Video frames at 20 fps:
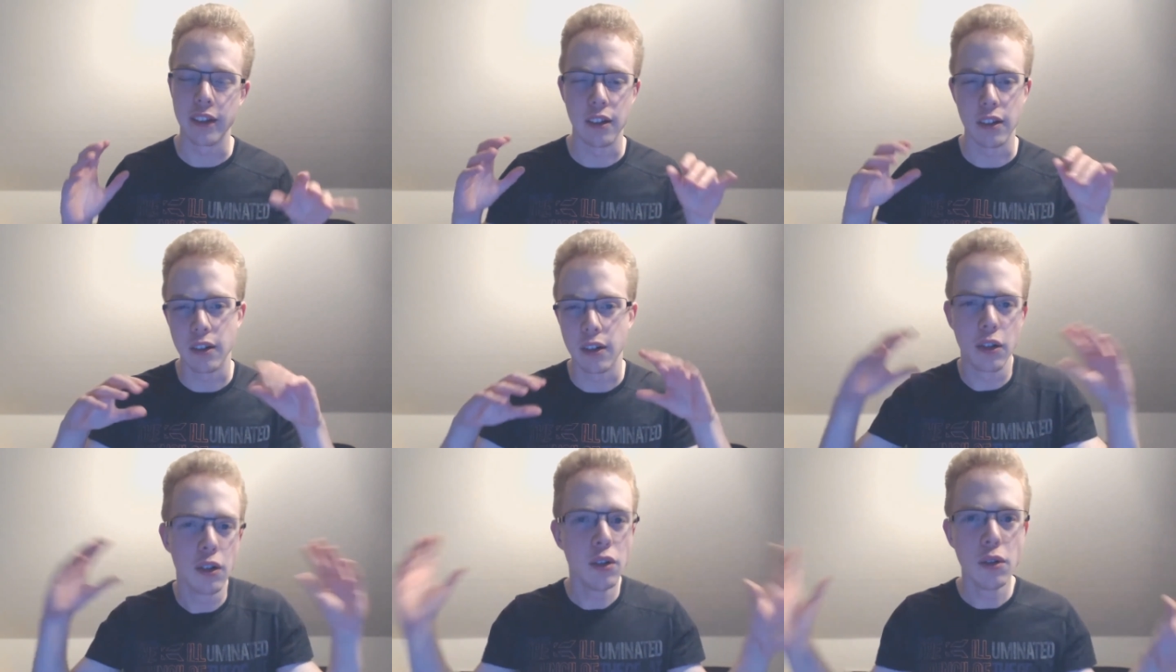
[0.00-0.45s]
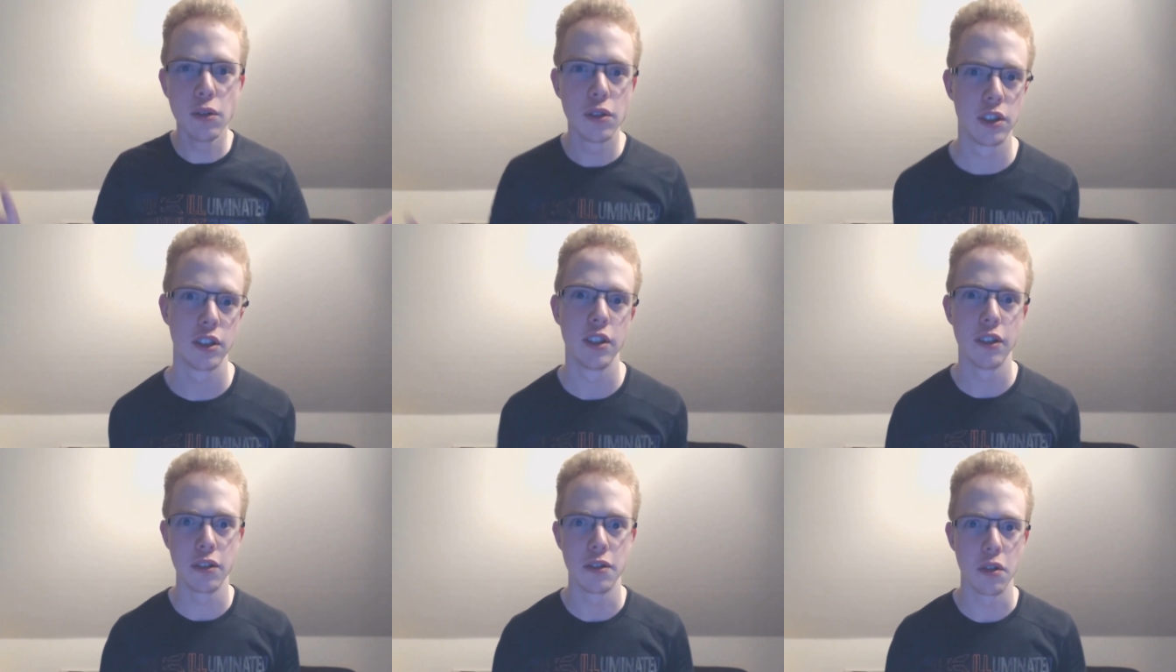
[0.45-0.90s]
the
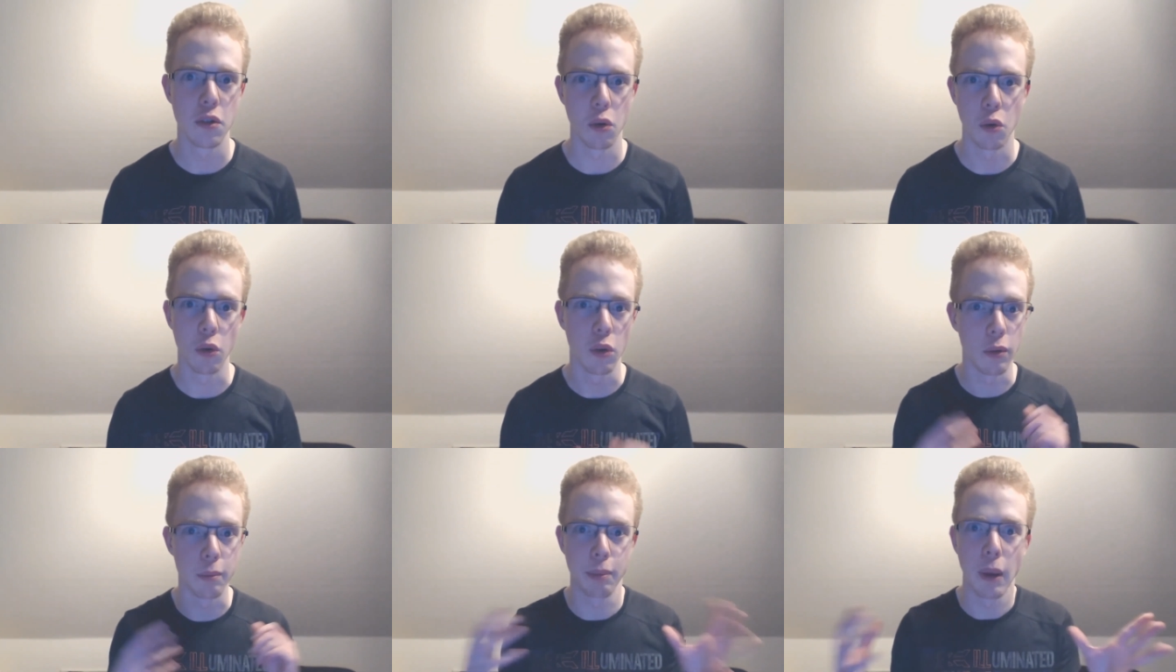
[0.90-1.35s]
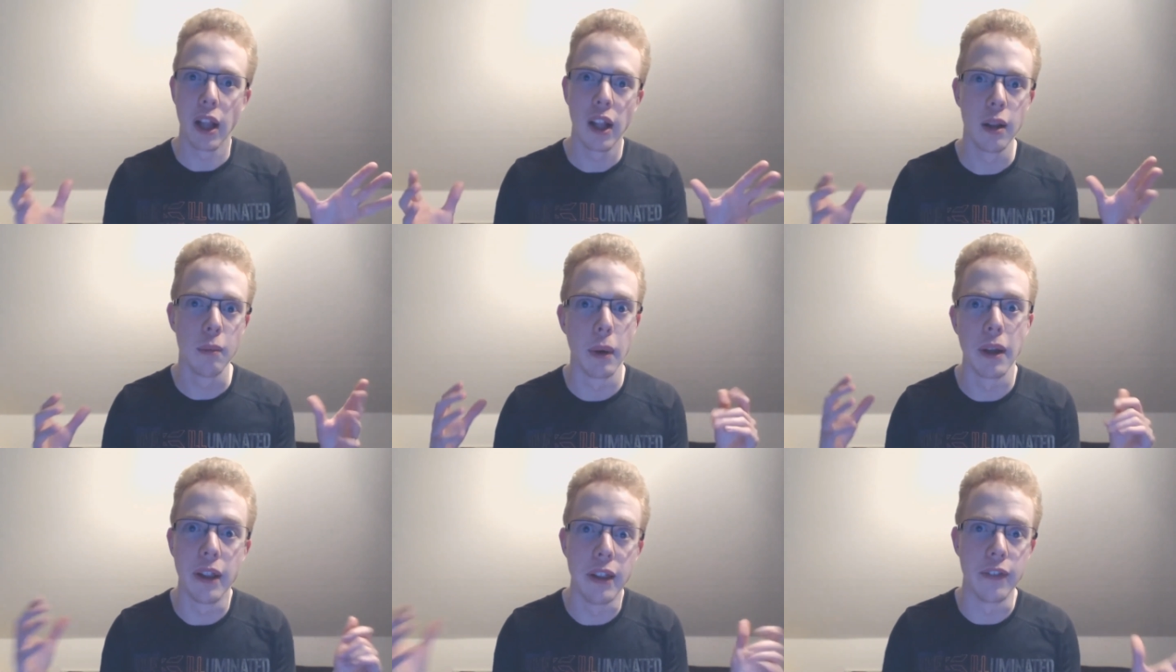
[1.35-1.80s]
conclusion to the whole
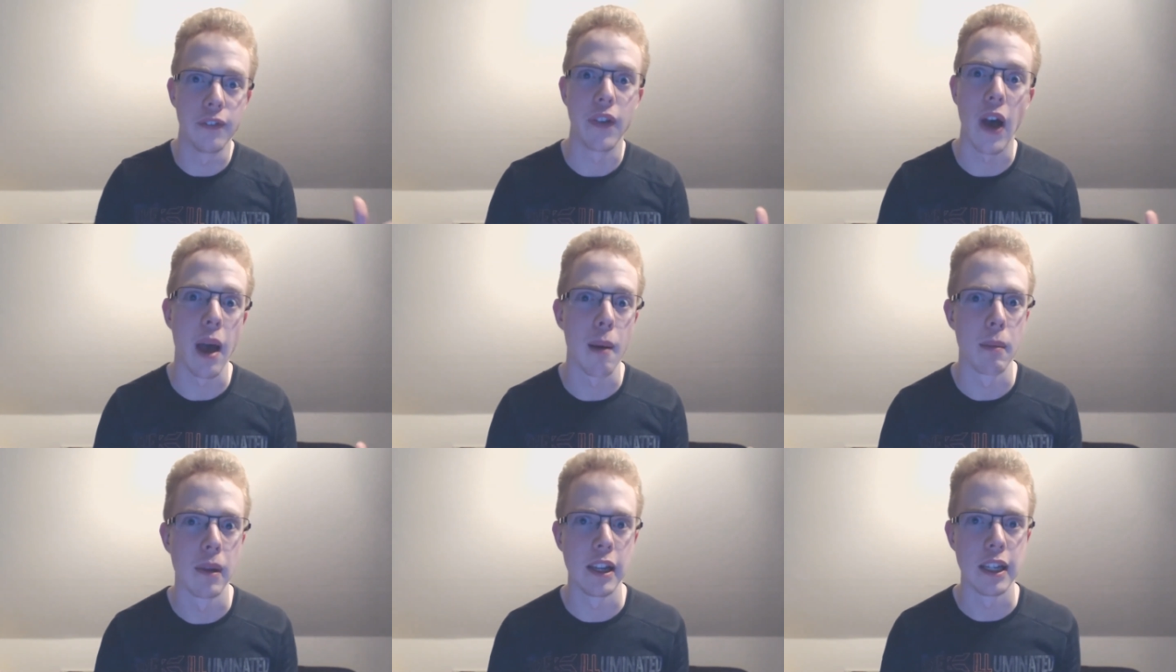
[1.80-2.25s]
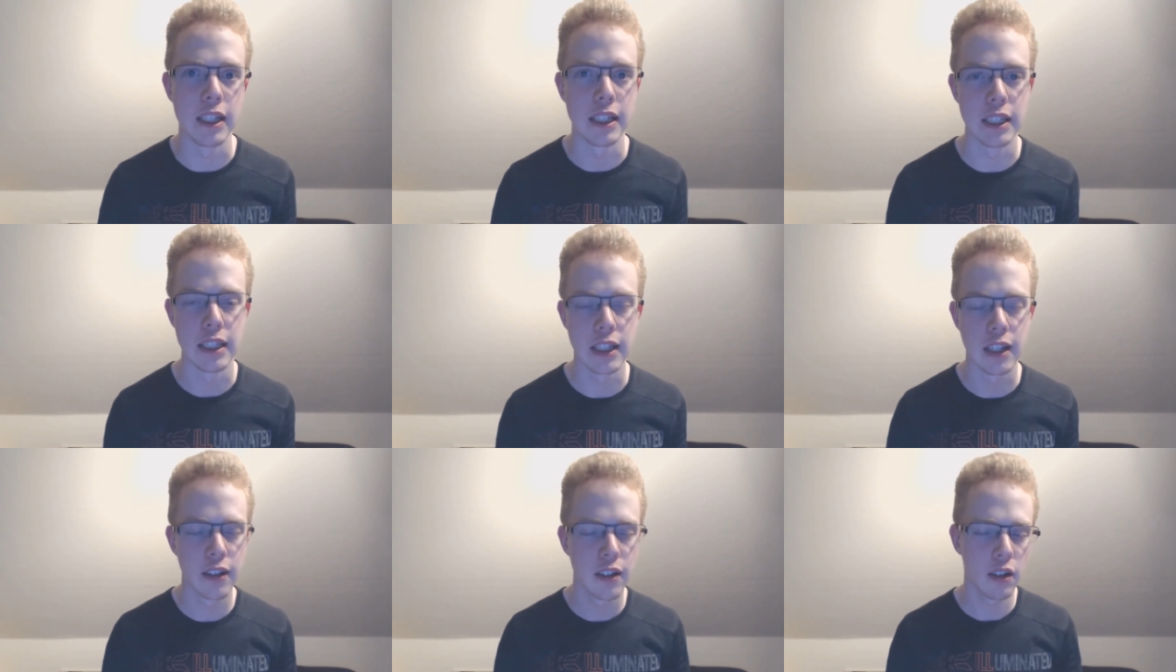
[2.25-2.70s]
Belmont family